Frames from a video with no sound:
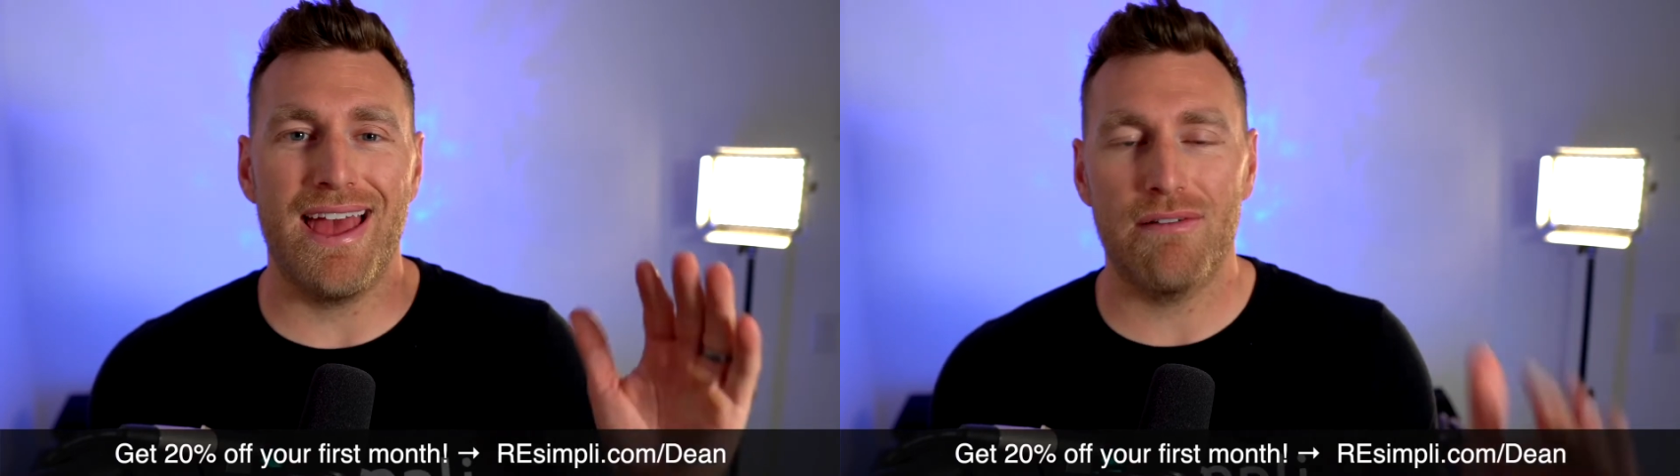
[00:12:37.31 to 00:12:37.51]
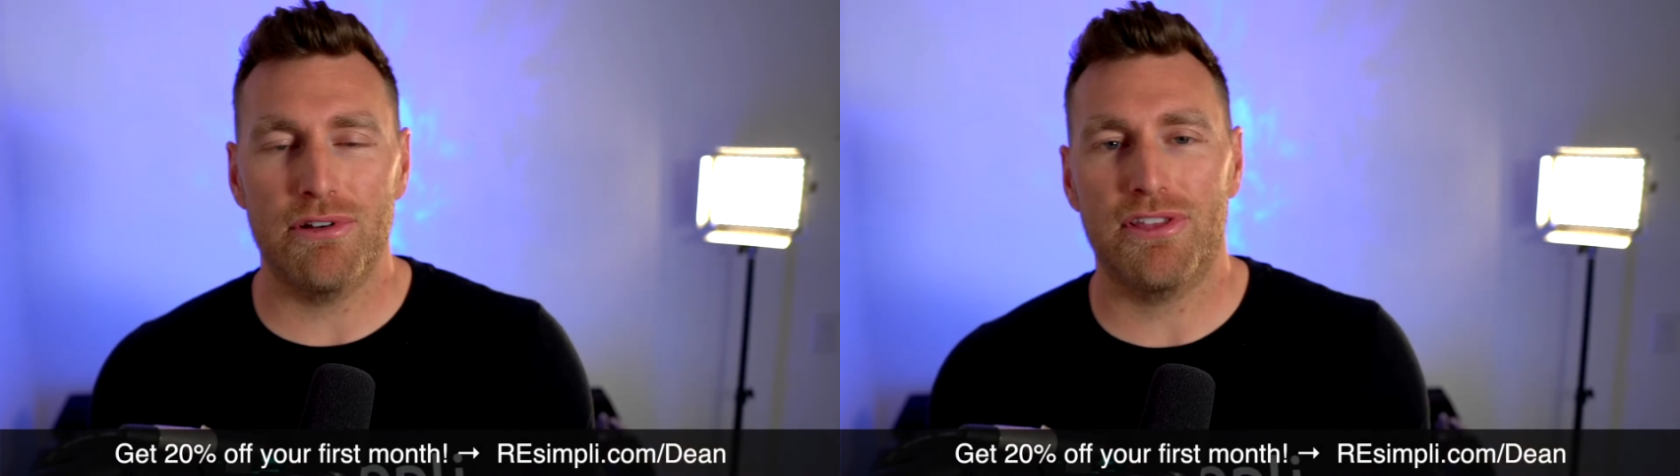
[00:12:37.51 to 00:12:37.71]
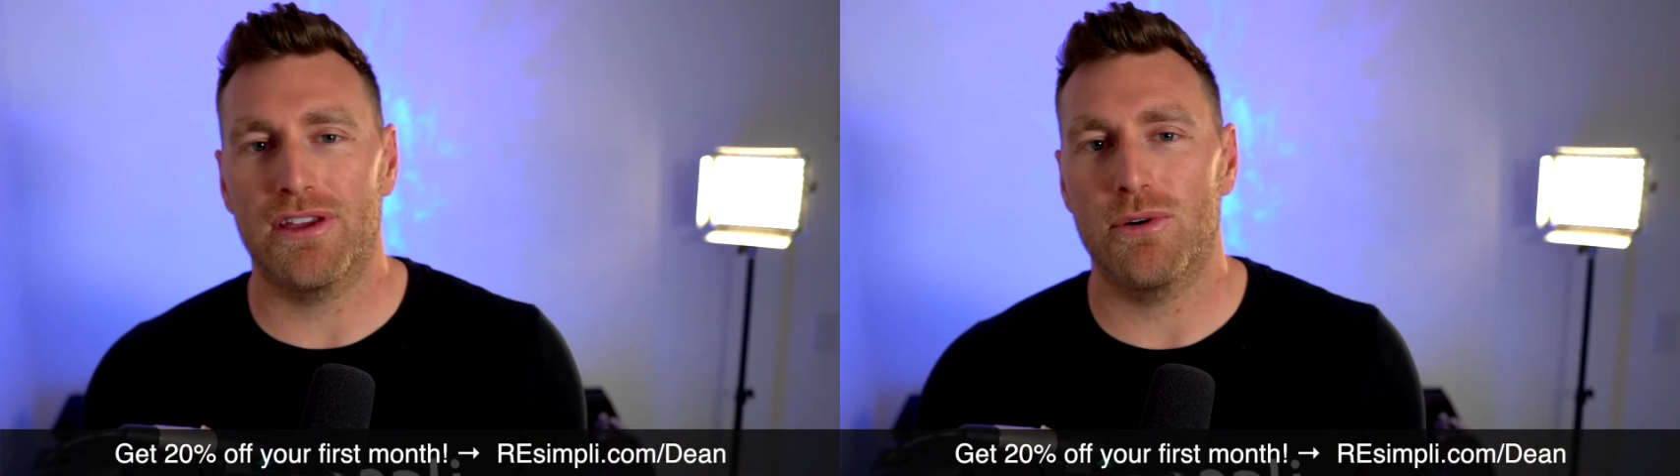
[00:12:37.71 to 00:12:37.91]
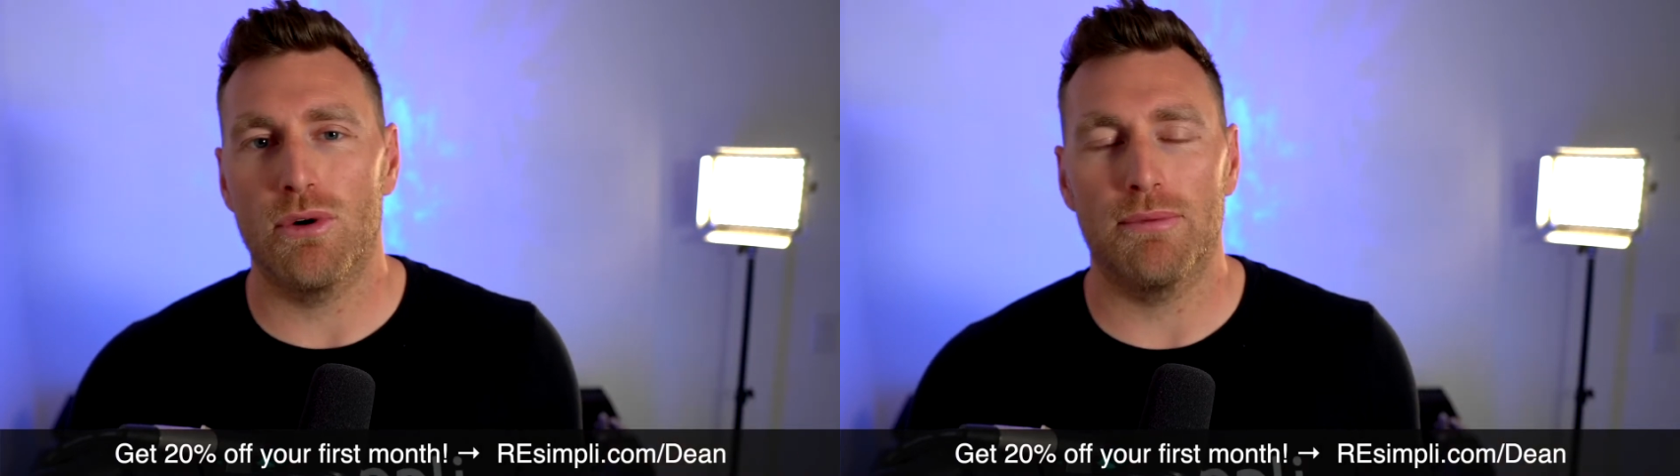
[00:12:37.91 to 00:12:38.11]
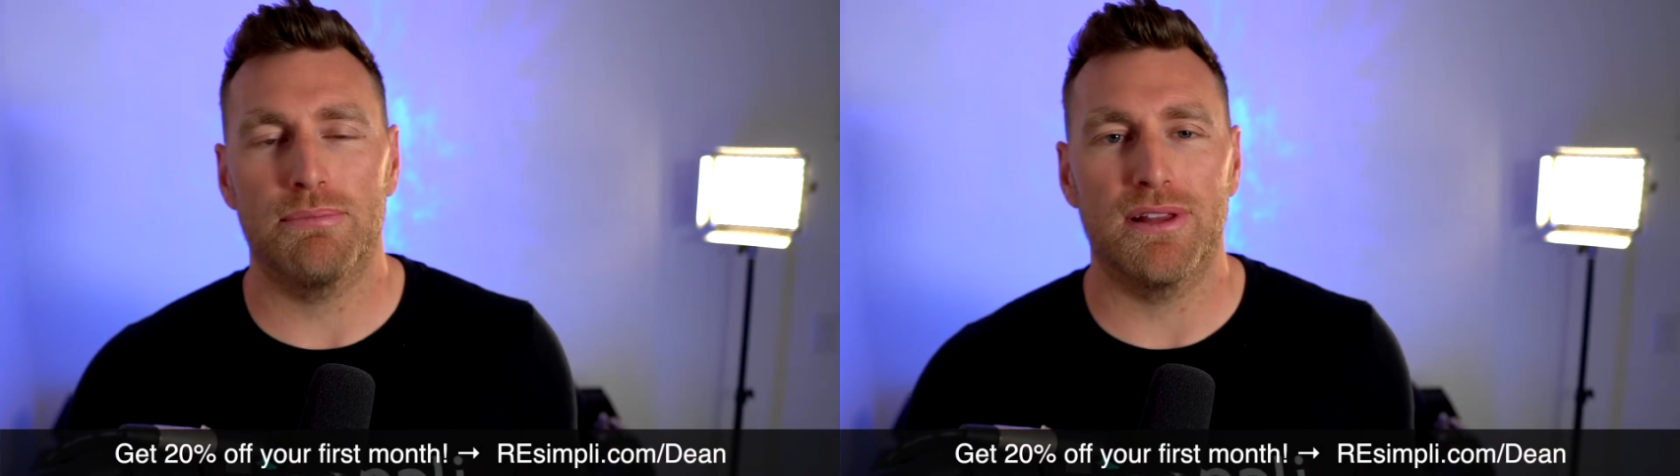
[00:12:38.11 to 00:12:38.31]
everything in
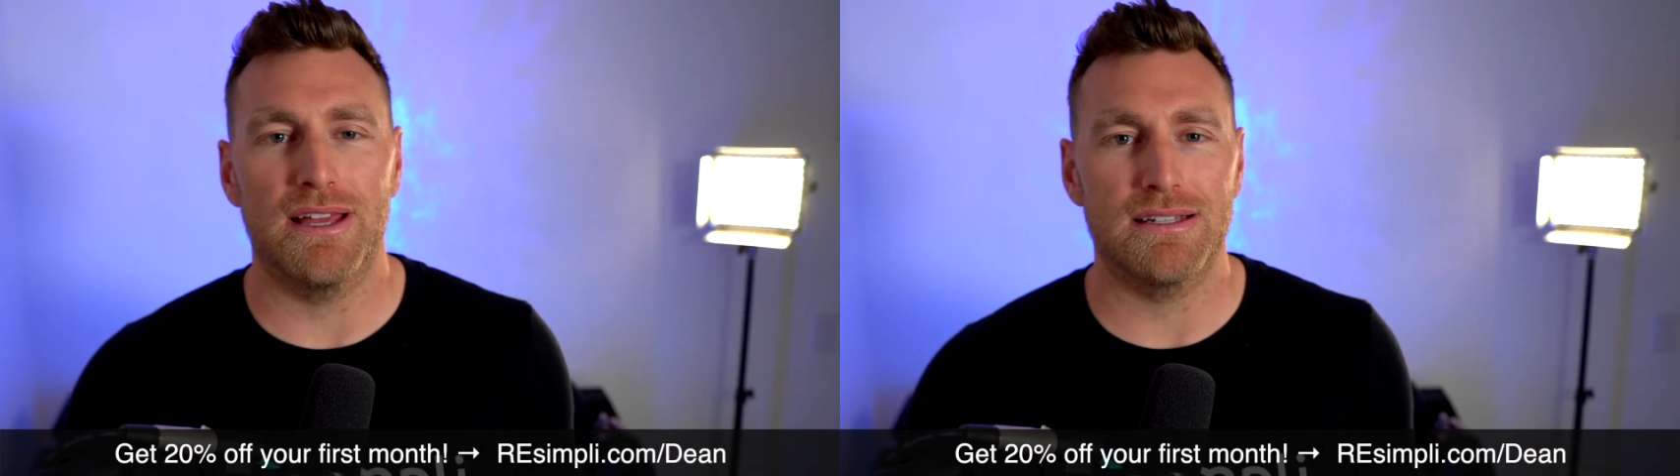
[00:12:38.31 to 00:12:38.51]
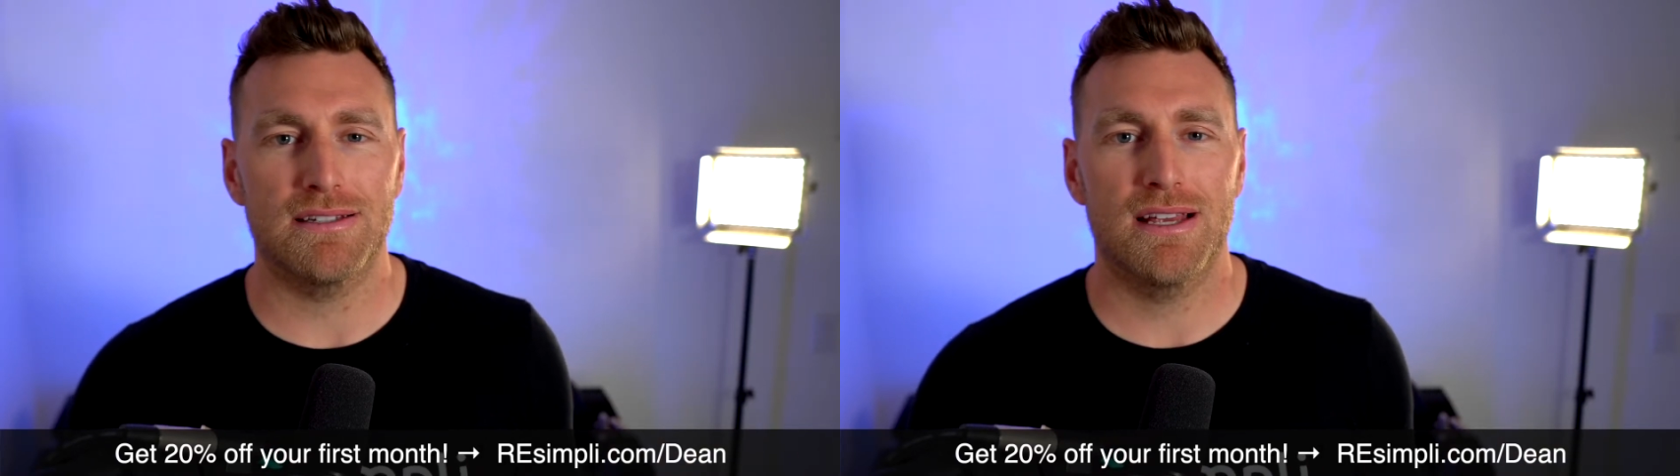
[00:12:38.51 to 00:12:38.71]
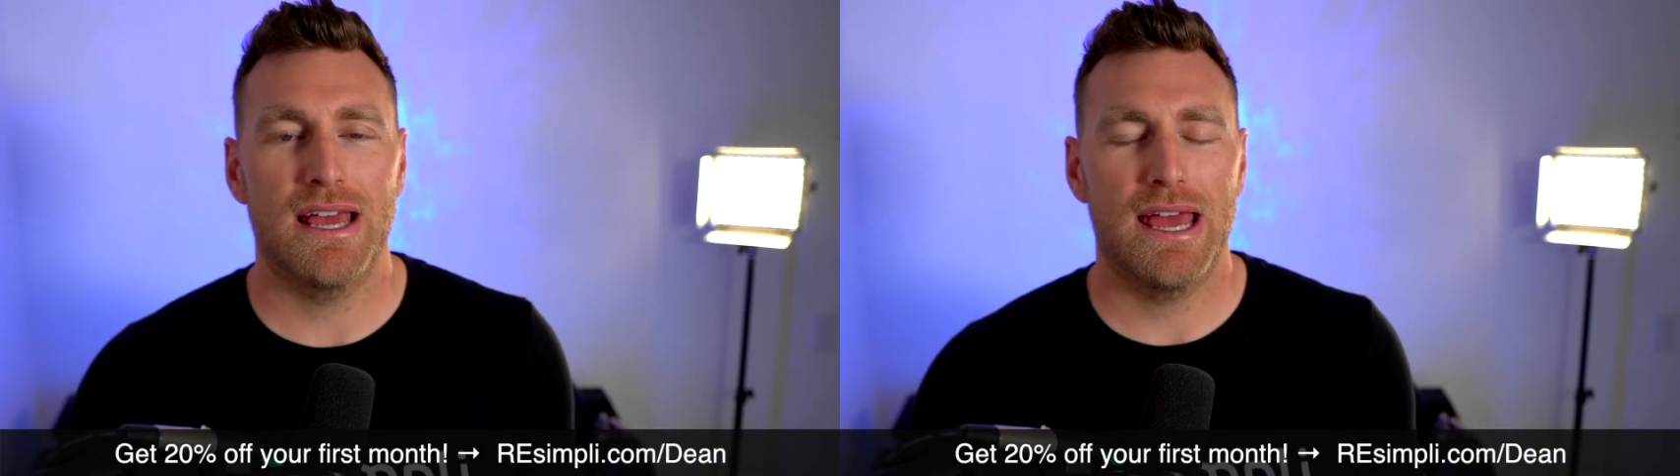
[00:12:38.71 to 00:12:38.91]
one place